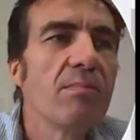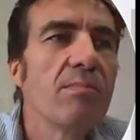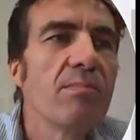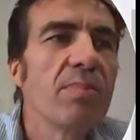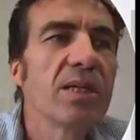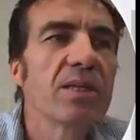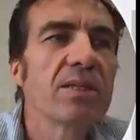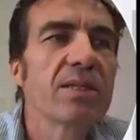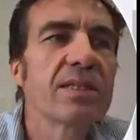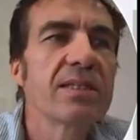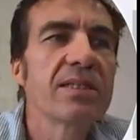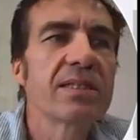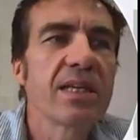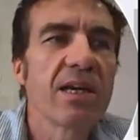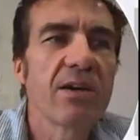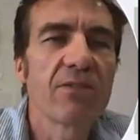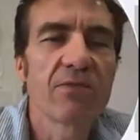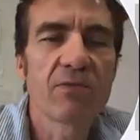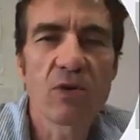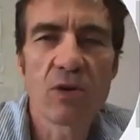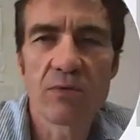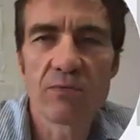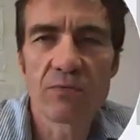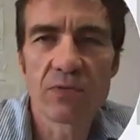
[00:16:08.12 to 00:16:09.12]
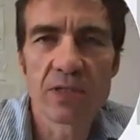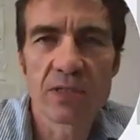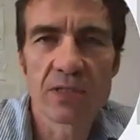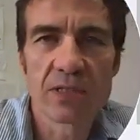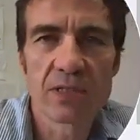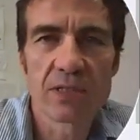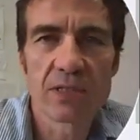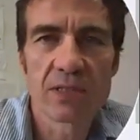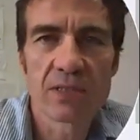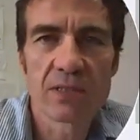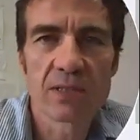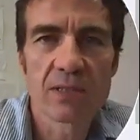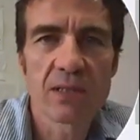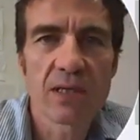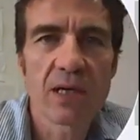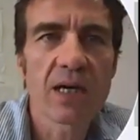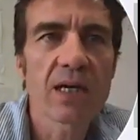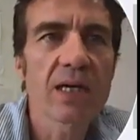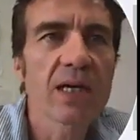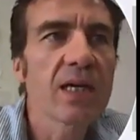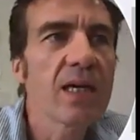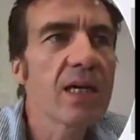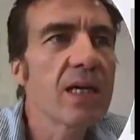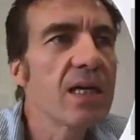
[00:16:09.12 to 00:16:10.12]
Building self-confidence, a
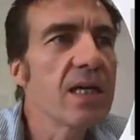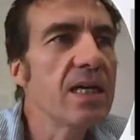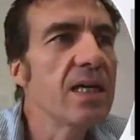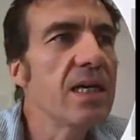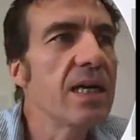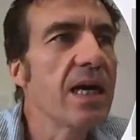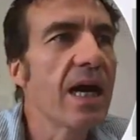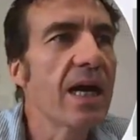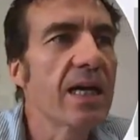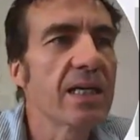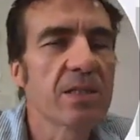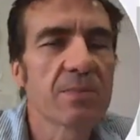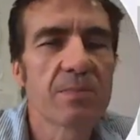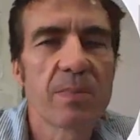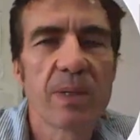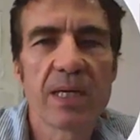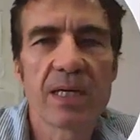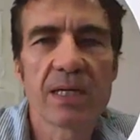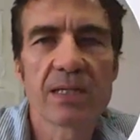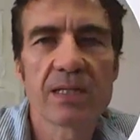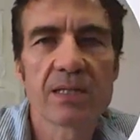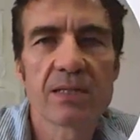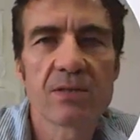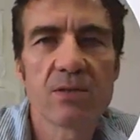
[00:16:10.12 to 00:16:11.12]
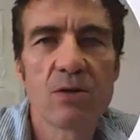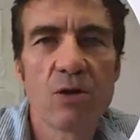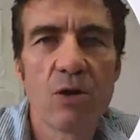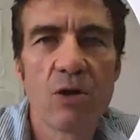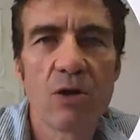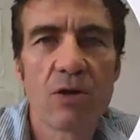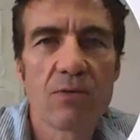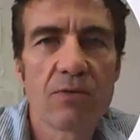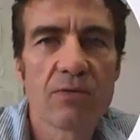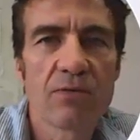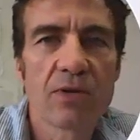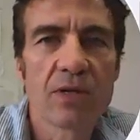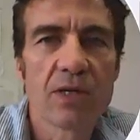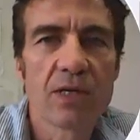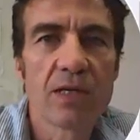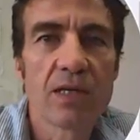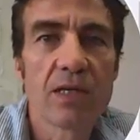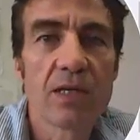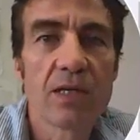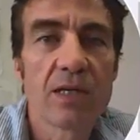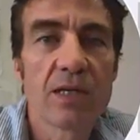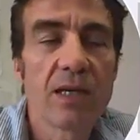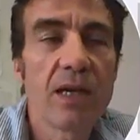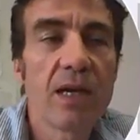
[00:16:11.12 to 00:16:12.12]
key aspect of
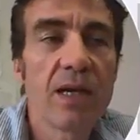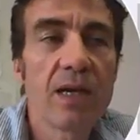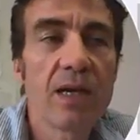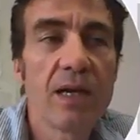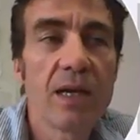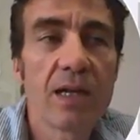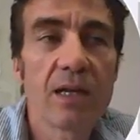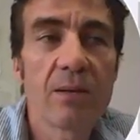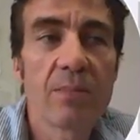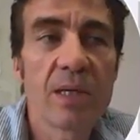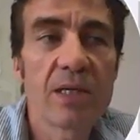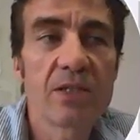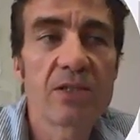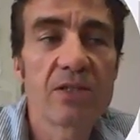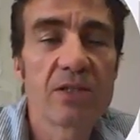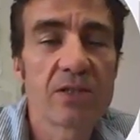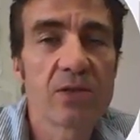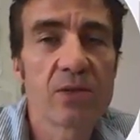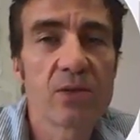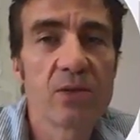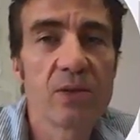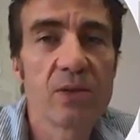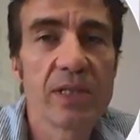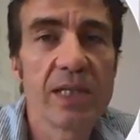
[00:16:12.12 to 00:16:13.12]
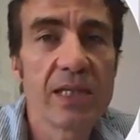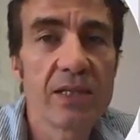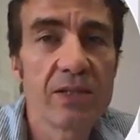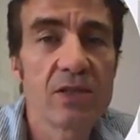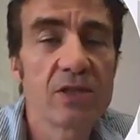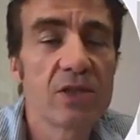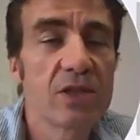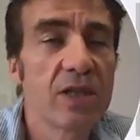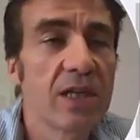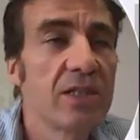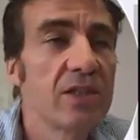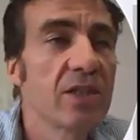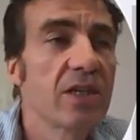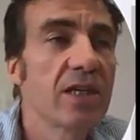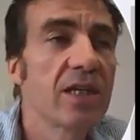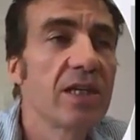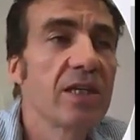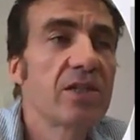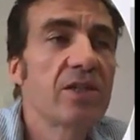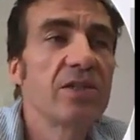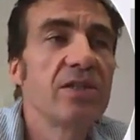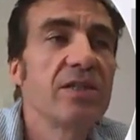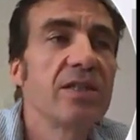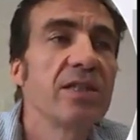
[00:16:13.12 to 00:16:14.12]
elementary school English
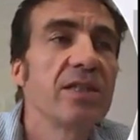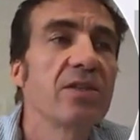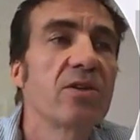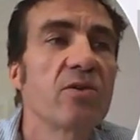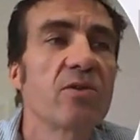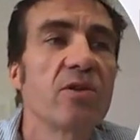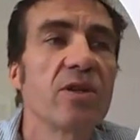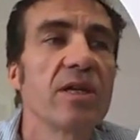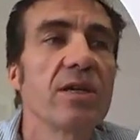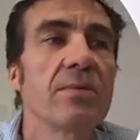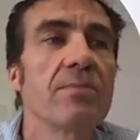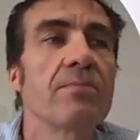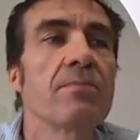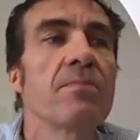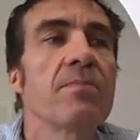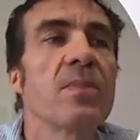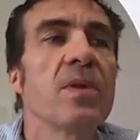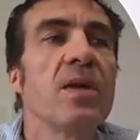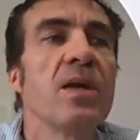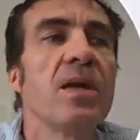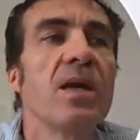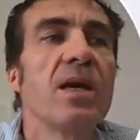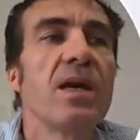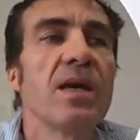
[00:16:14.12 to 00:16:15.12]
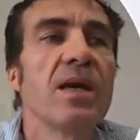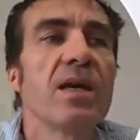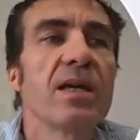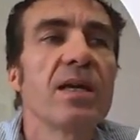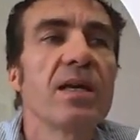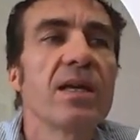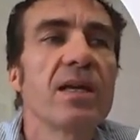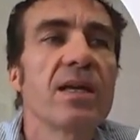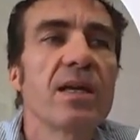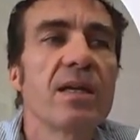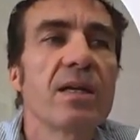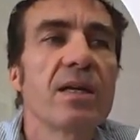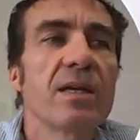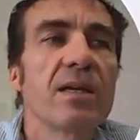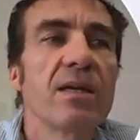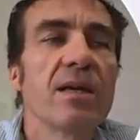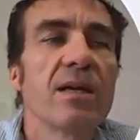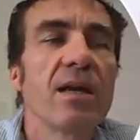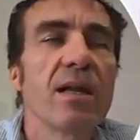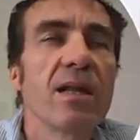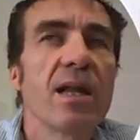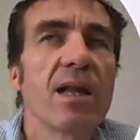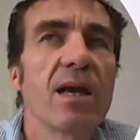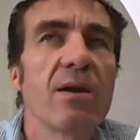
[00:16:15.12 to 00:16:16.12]
education in Korea.
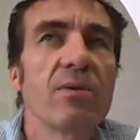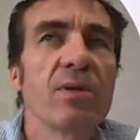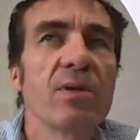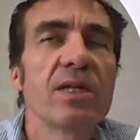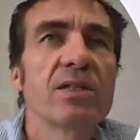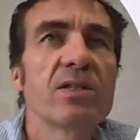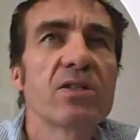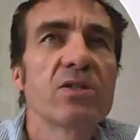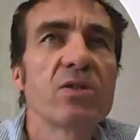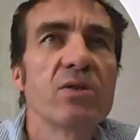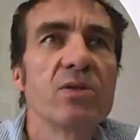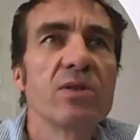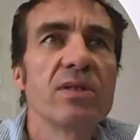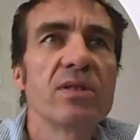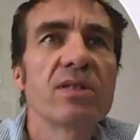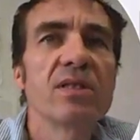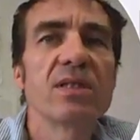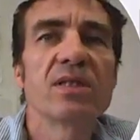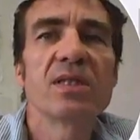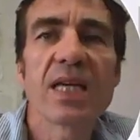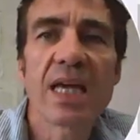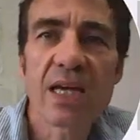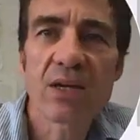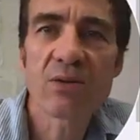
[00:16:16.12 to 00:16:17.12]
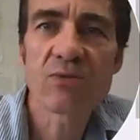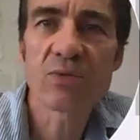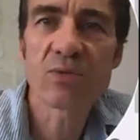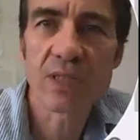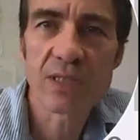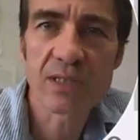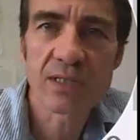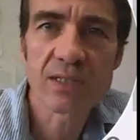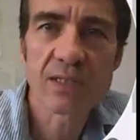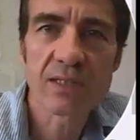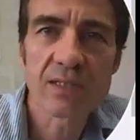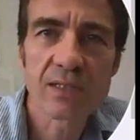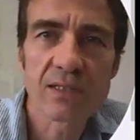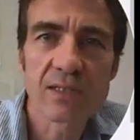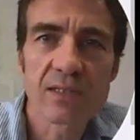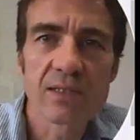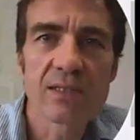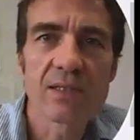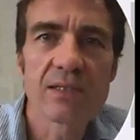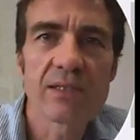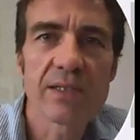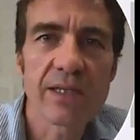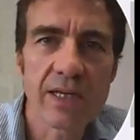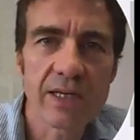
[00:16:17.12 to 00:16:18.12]
Allowing students to take risks,
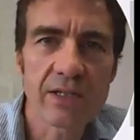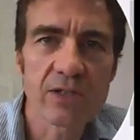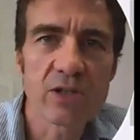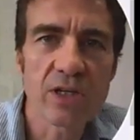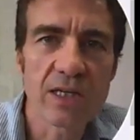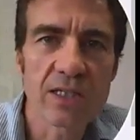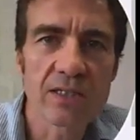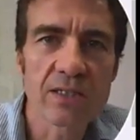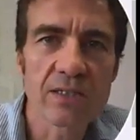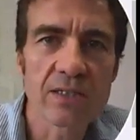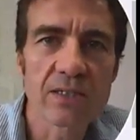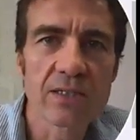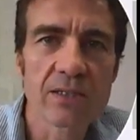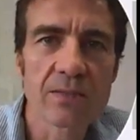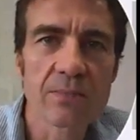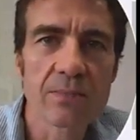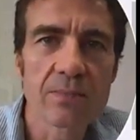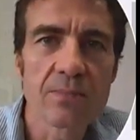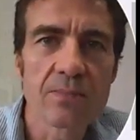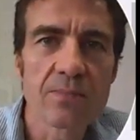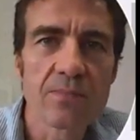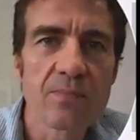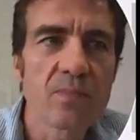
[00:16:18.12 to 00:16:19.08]
to take chances.